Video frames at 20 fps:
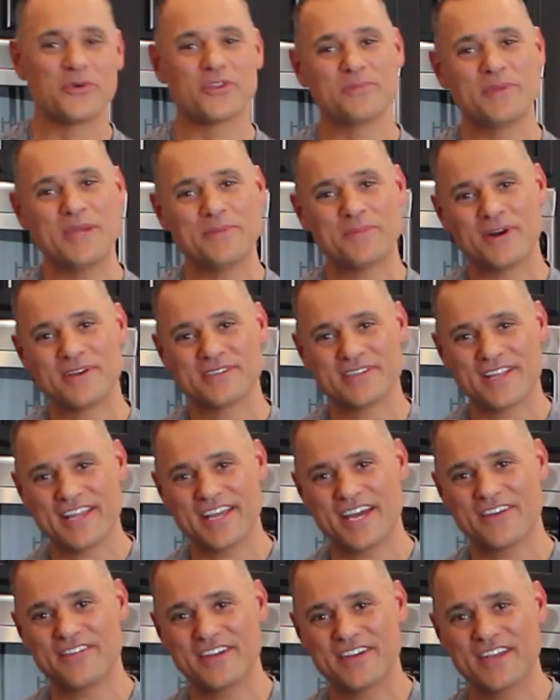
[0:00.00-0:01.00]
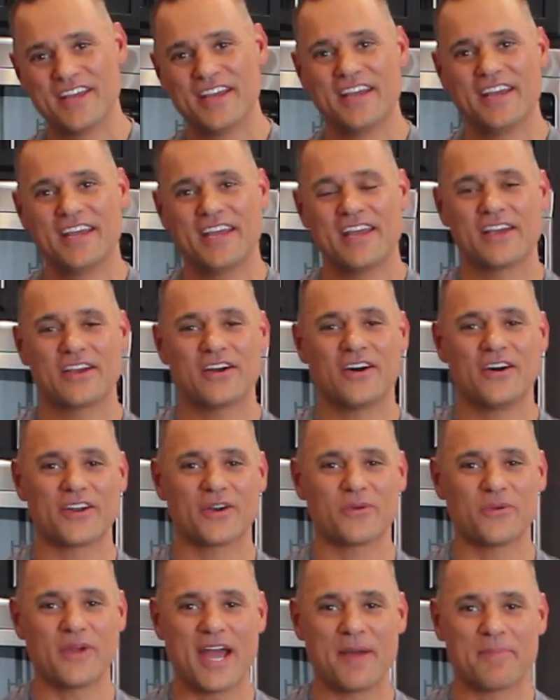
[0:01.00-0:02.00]
we'll pull the meatballs out of the oven and call
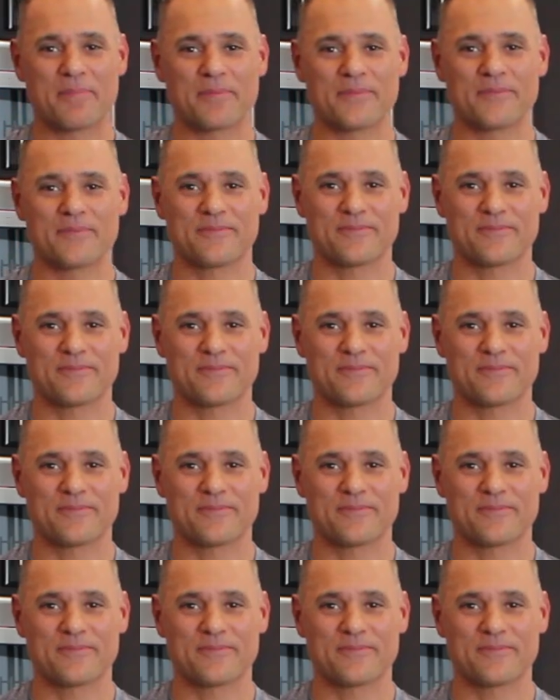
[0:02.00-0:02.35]
it a wrap.